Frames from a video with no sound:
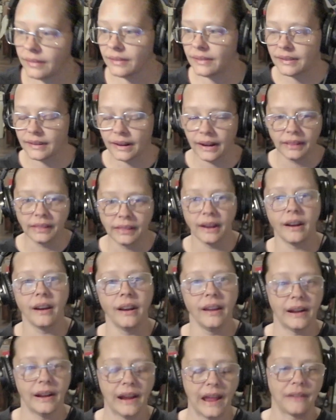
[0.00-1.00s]
sitting there,
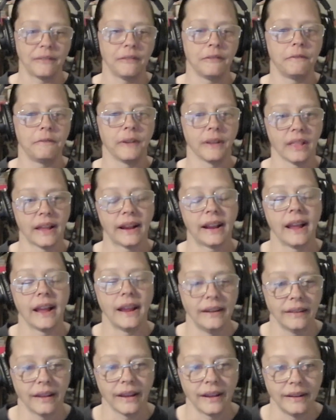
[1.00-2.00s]
and I haven't felt like
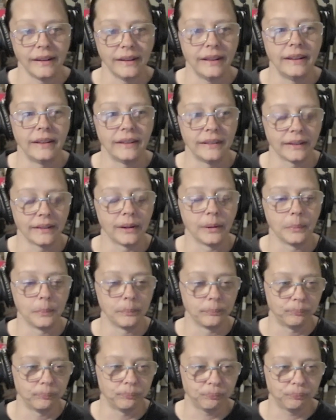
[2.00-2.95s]
I needed a